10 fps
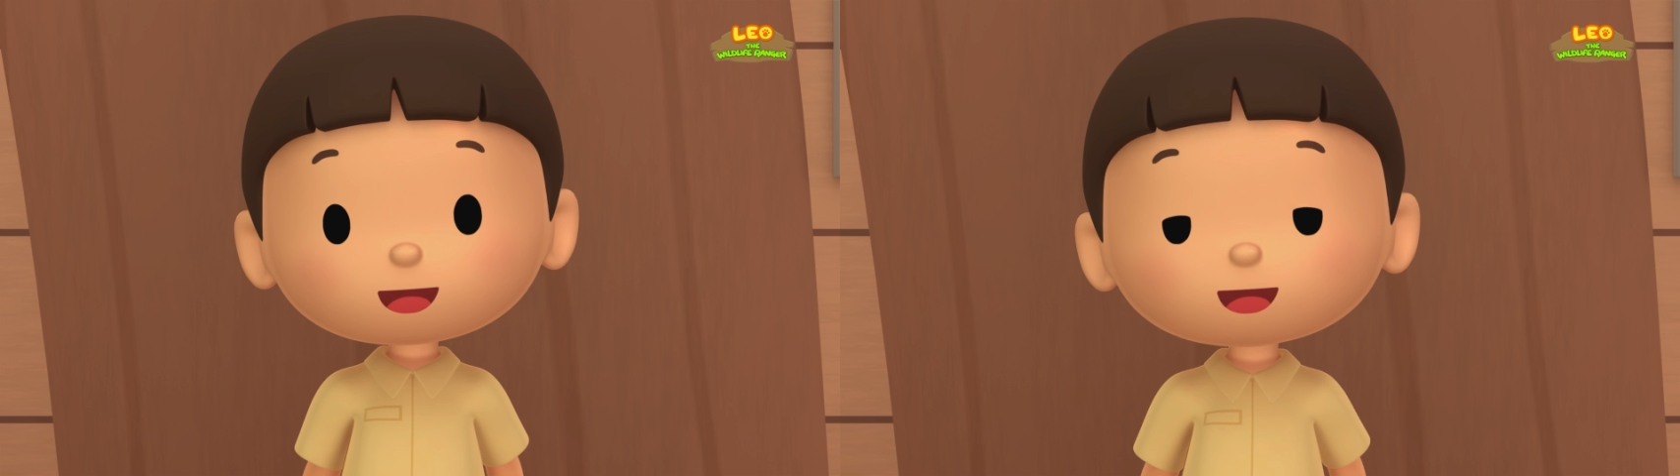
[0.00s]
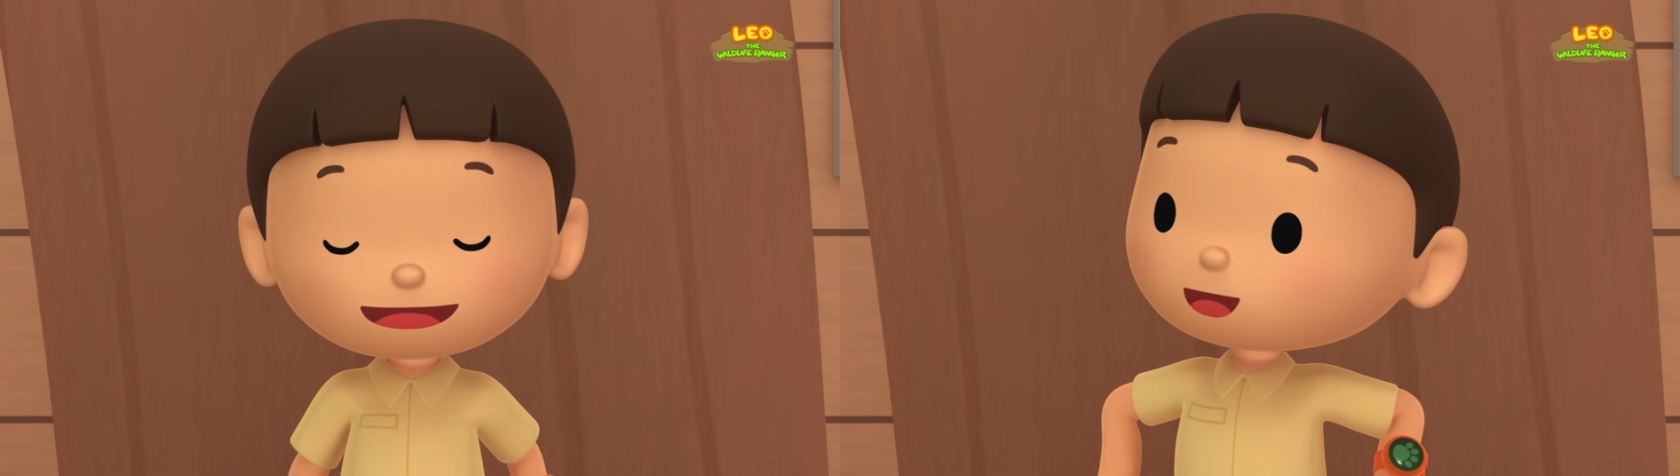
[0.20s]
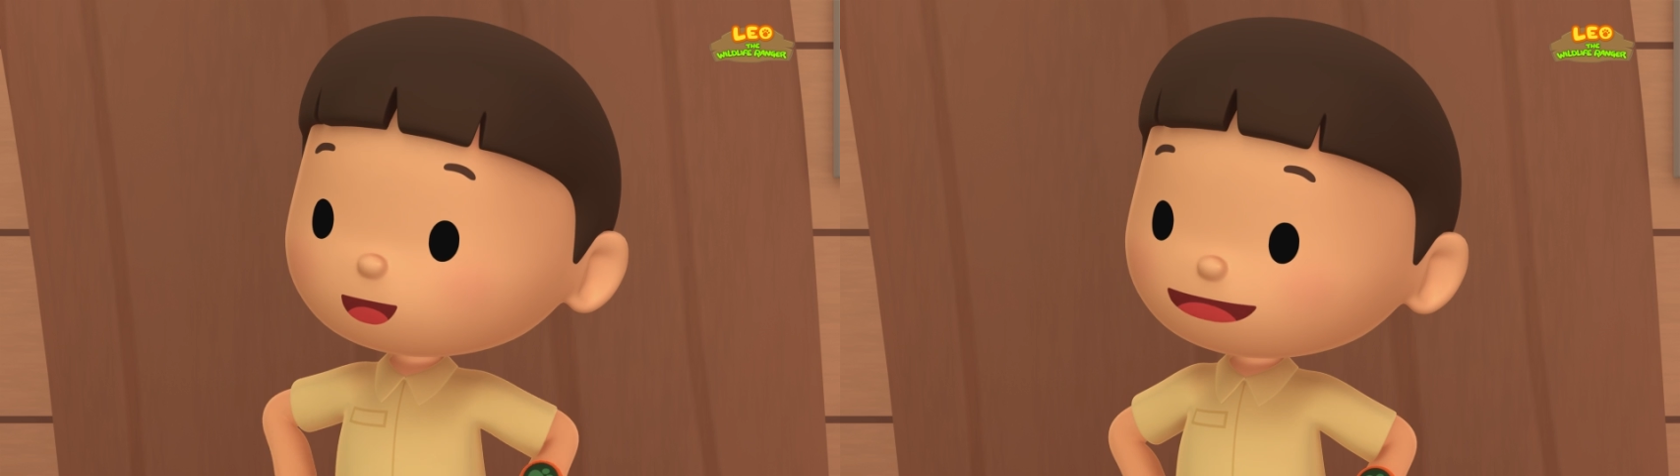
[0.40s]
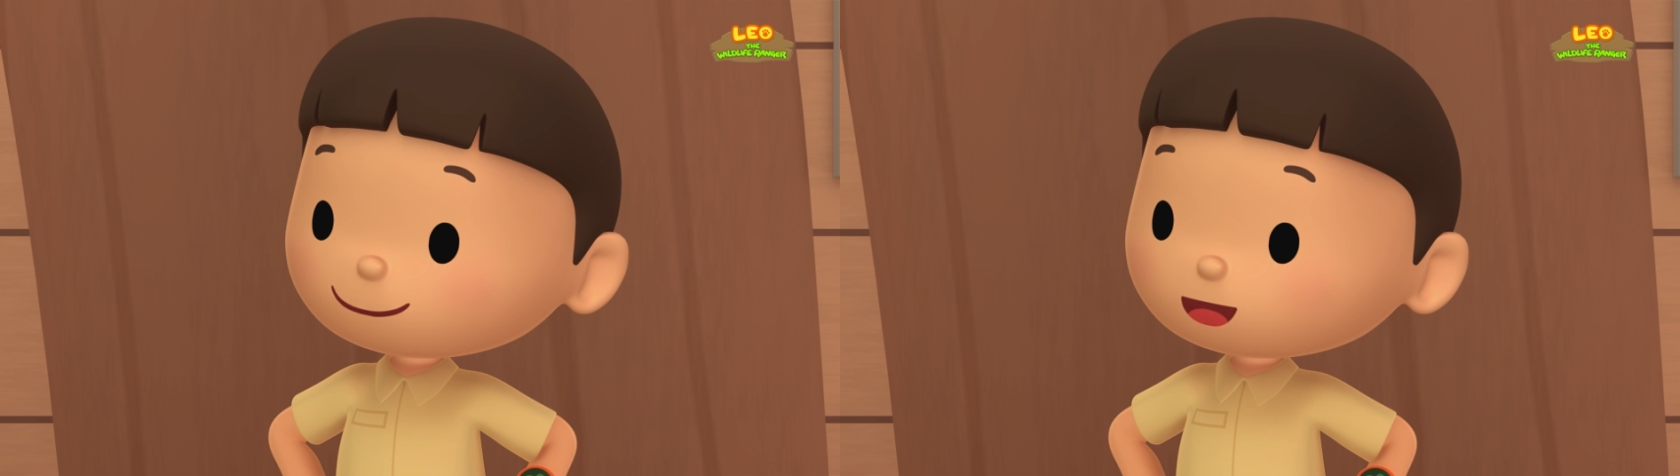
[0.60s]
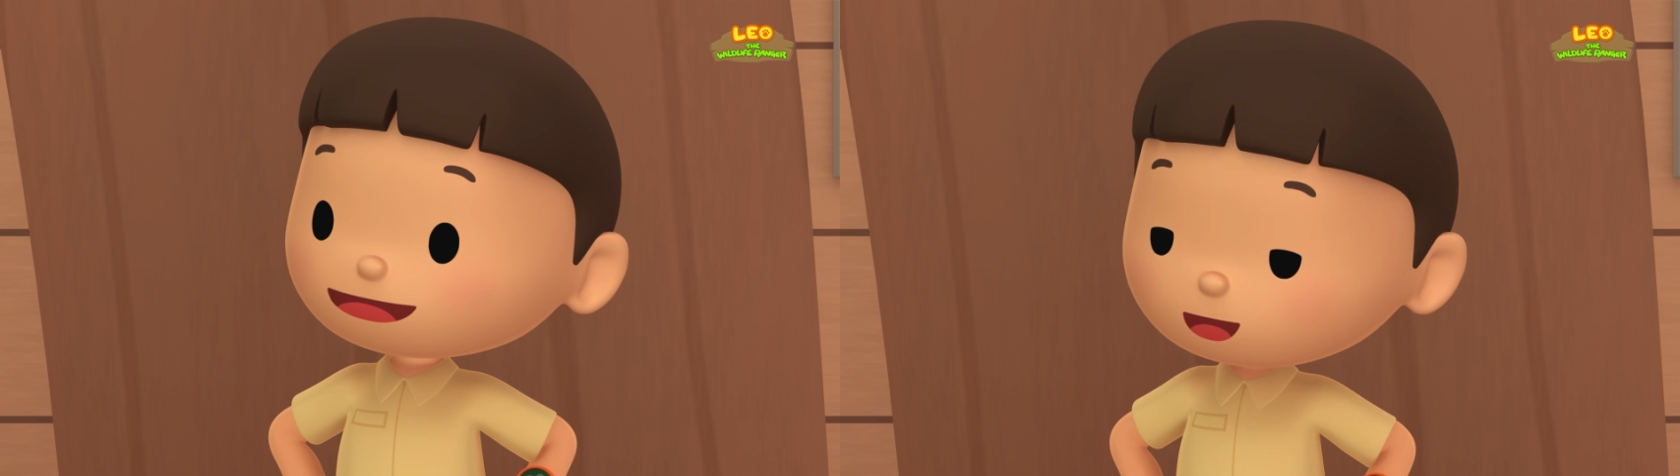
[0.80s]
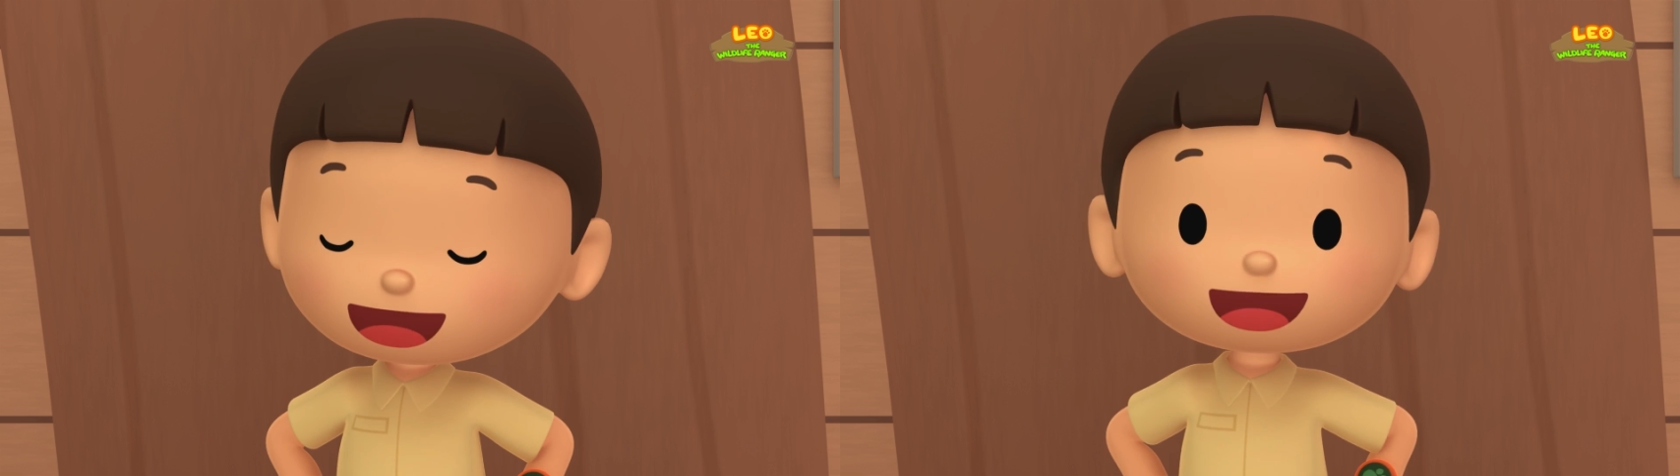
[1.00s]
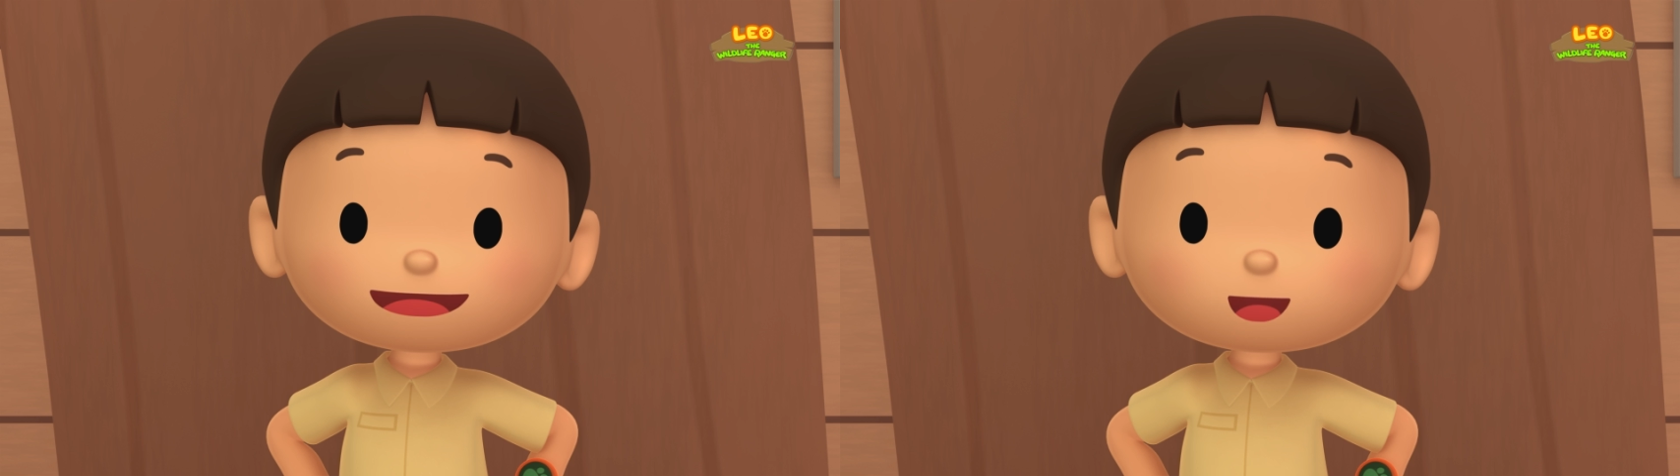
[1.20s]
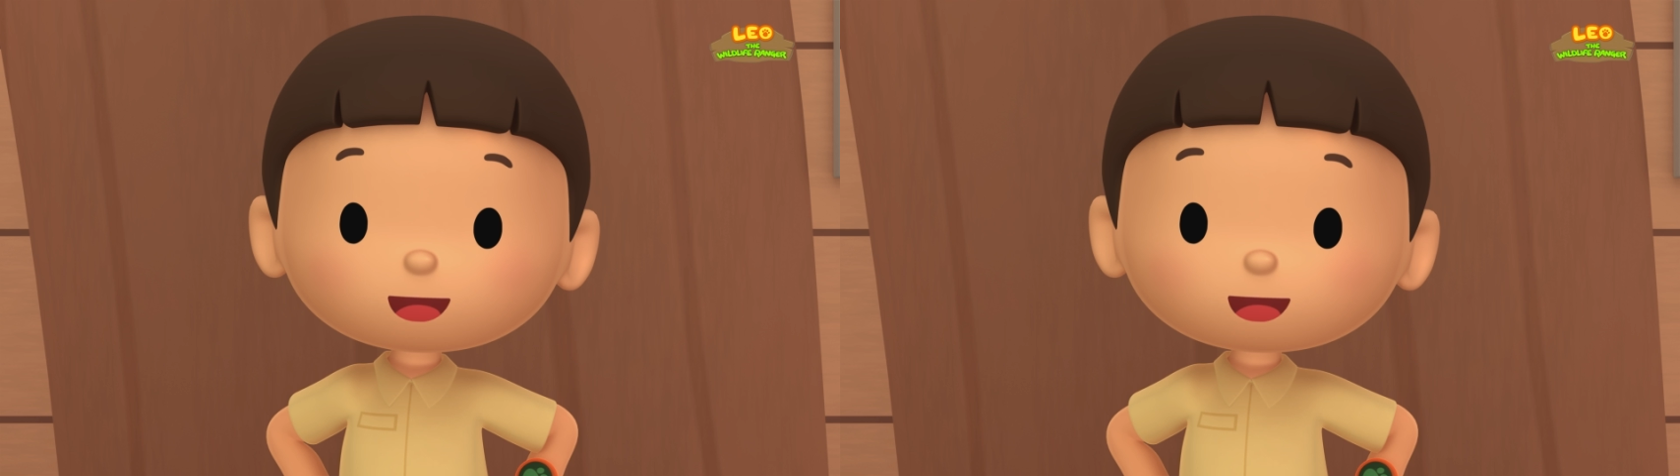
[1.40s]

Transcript: Then let's bring the tiger